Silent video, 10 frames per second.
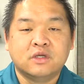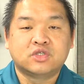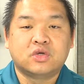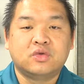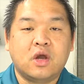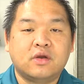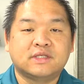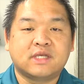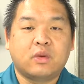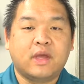So
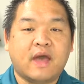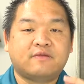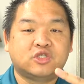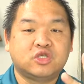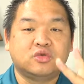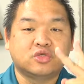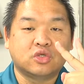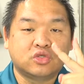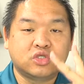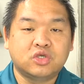notice that we have two.
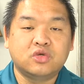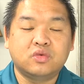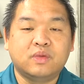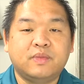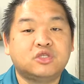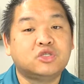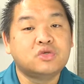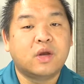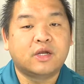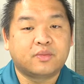So two would be
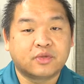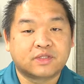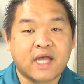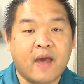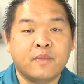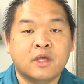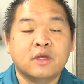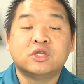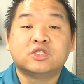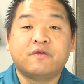200%.
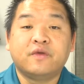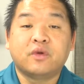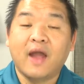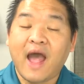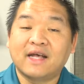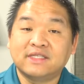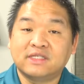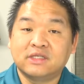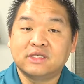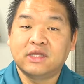So if you were
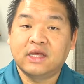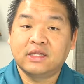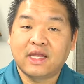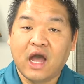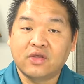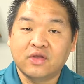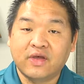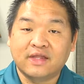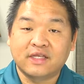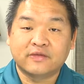asked to then
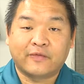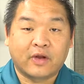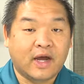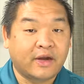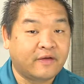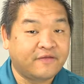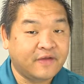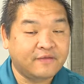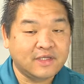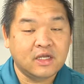calculate this for
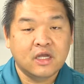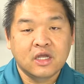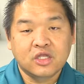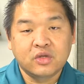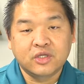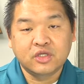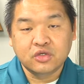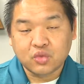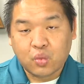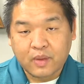150, you would
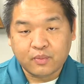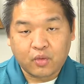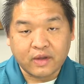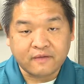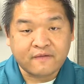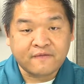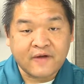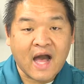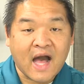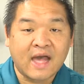use
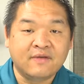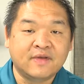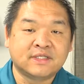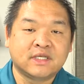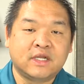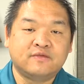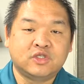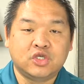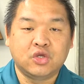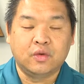1.5 instead of
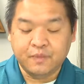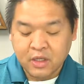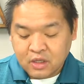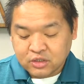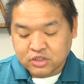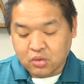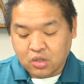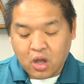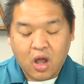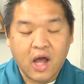two. So
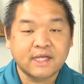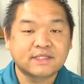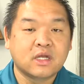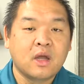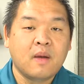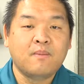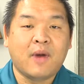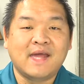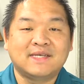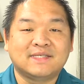cost
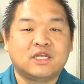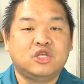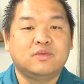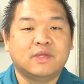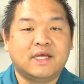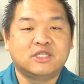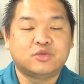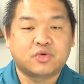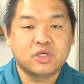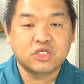minus accumulated
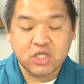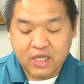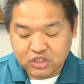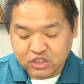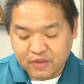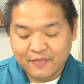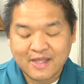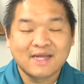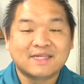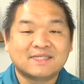depreciation
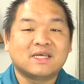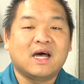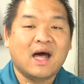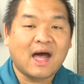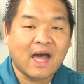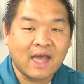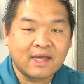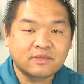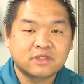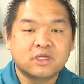
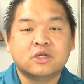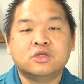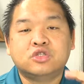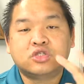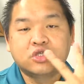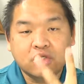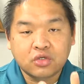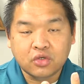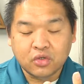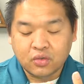times
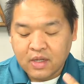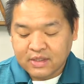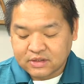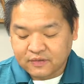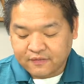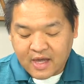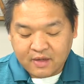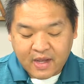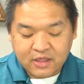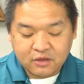2
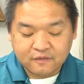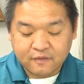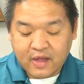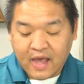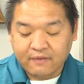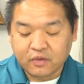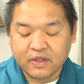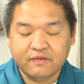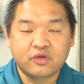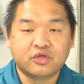divided by useful life will
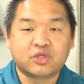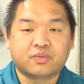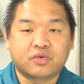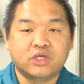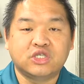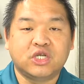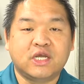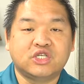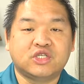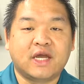give you your
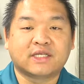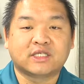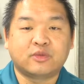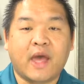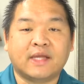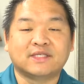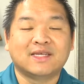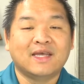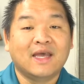depreciation expense.